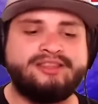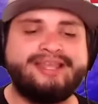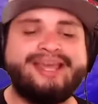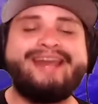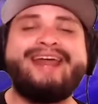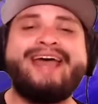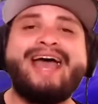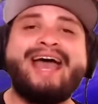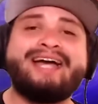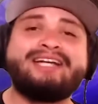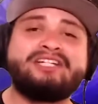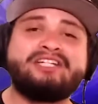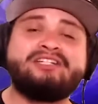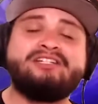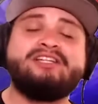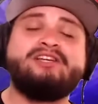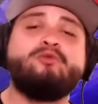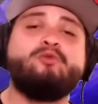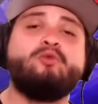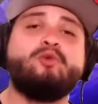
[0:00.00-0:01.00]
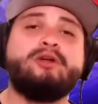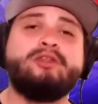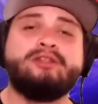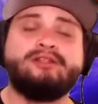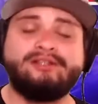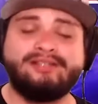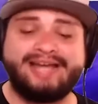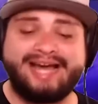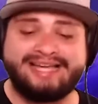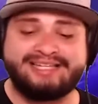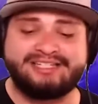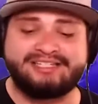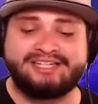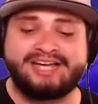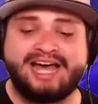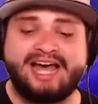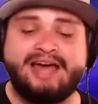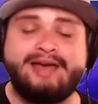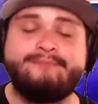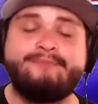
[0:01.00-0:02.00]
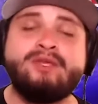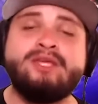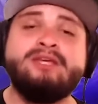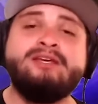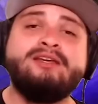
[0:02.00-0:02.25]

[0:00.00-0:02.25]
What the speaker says: that actually were the last time